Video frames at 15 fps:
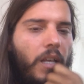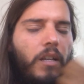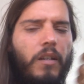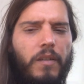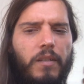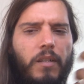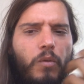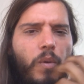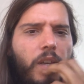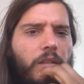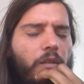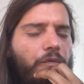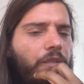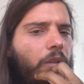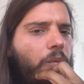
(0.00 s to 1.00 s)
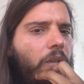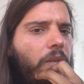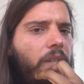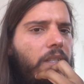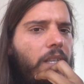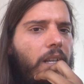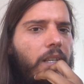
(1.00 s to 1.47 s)
Because the quest of free will
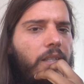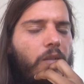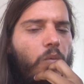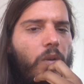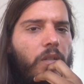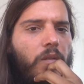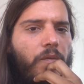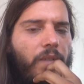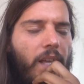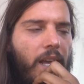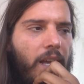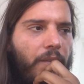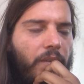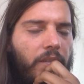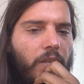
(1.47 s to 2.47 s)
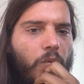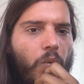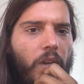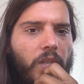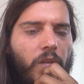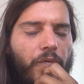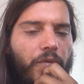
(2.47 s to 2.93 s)
is that, it's the quest of life, it's the
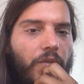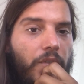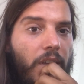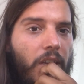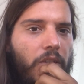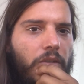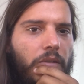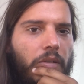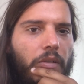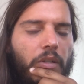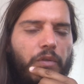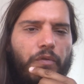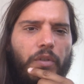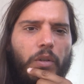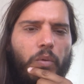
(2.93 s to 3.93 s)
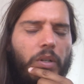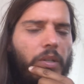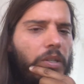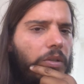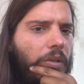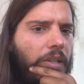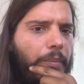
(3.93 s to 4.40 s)
quest of creation, because free will
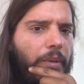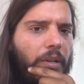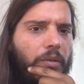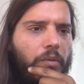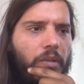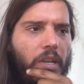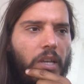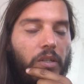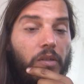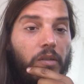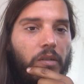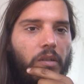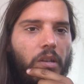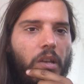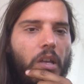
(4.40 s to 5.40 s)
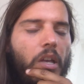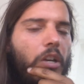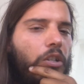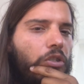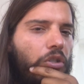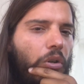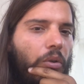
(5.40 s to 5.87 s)
is all about creation,
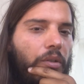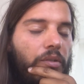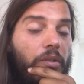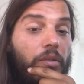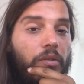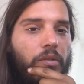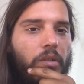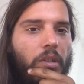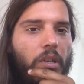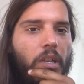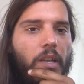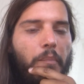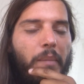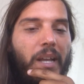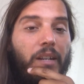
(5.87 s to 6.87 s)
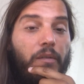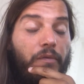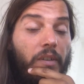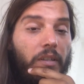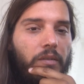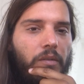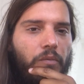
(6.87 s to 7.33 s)
choices,
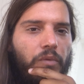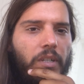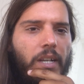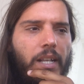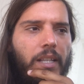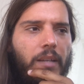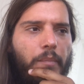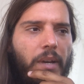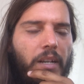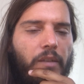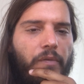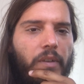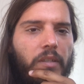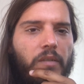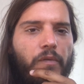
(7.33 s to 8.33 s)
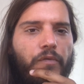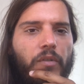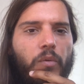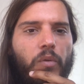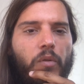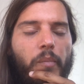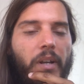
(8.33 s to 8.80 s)
manifesting reality, manifesting
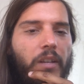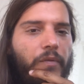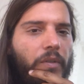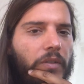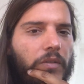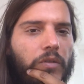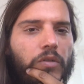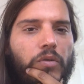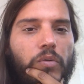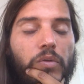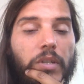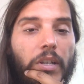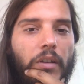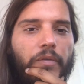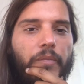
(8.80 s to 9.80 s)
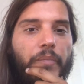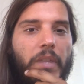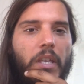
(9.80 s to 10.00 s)
free will, manifesting true self,